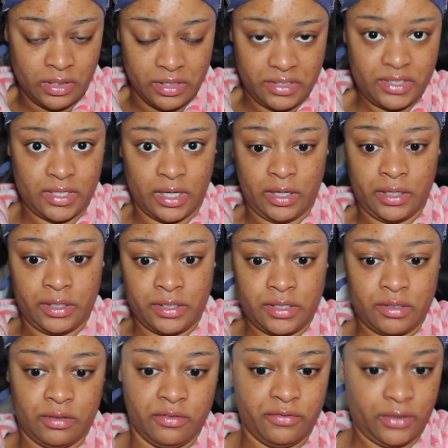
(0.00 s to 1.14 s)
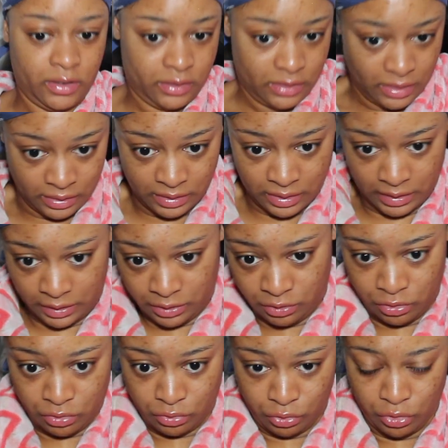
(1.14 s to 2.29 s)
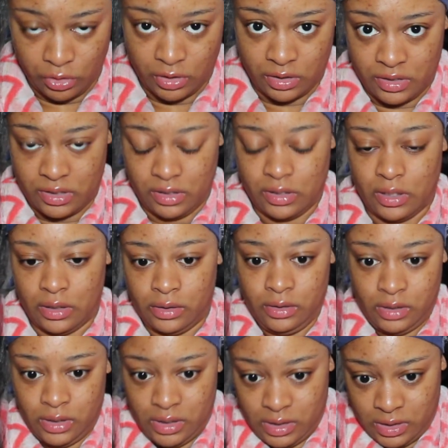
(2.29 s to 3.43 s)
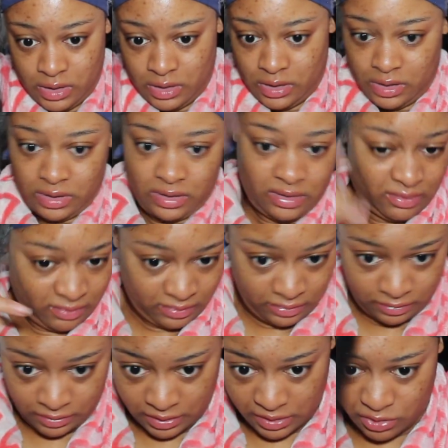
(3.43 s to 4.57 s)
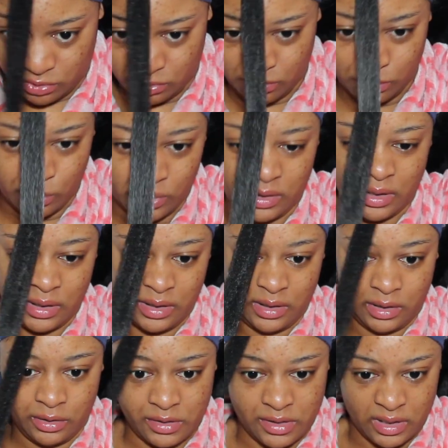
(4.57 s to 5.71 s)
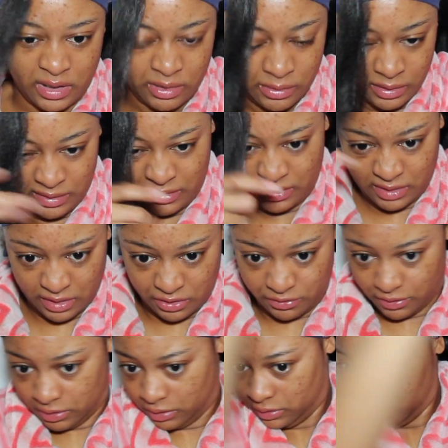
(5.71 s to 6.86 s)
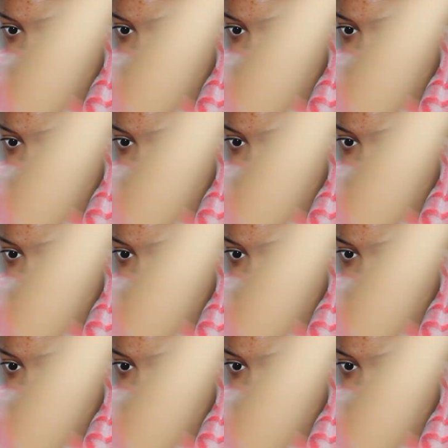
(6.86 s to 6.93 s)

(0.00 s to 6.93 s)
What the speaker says: disguise the fact that, like, you know, you can see that. Okay, so when that hair is out, I think that's fine.